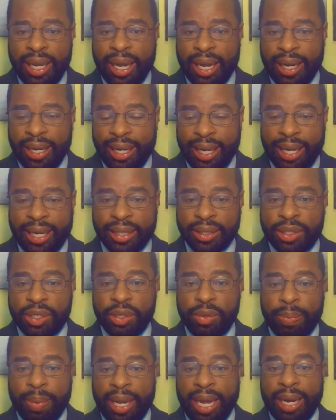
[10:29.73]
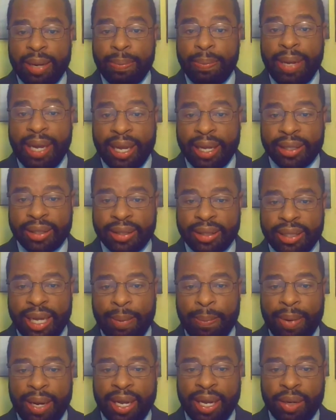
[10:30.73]
again, to Black men,
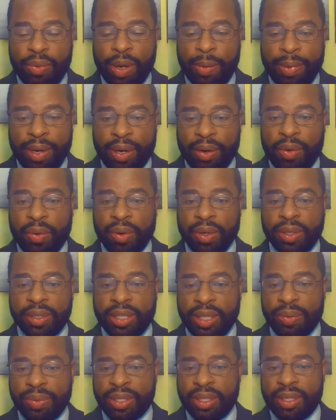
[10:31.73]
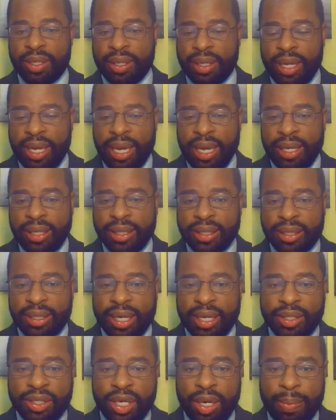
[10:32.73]
not Black women. Of course, there was a
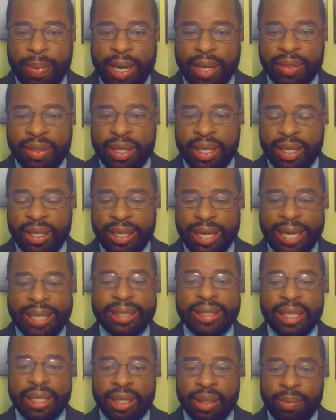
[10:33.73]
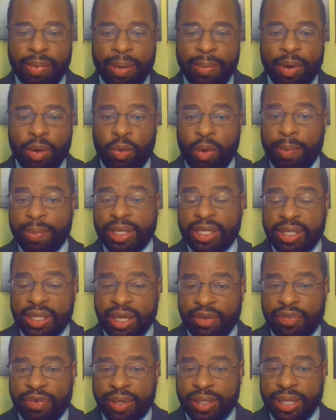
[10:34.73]
discussion about the 19th Amendment, women's
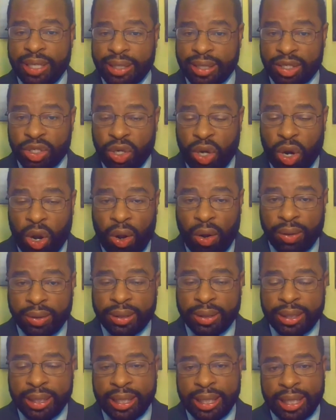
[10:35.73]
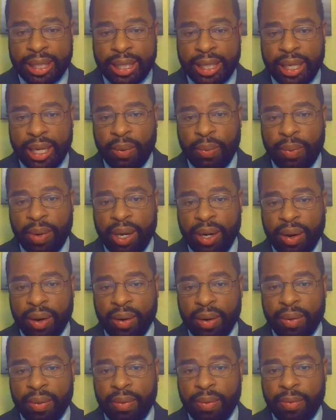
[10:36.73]
suffrage, as it's called,
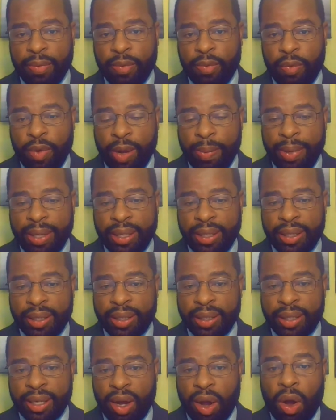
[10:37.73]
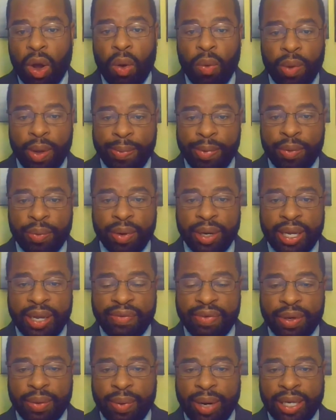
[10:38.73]
where women, all women, were
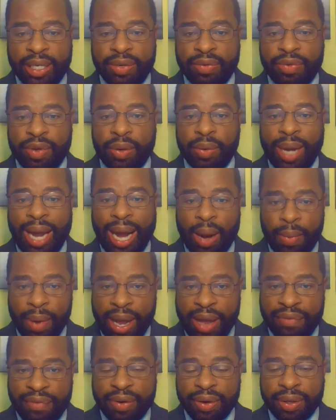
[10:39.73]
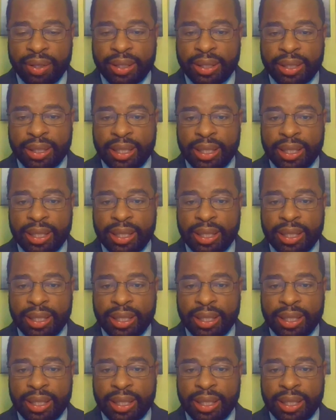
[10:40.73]
given the right to vote. However,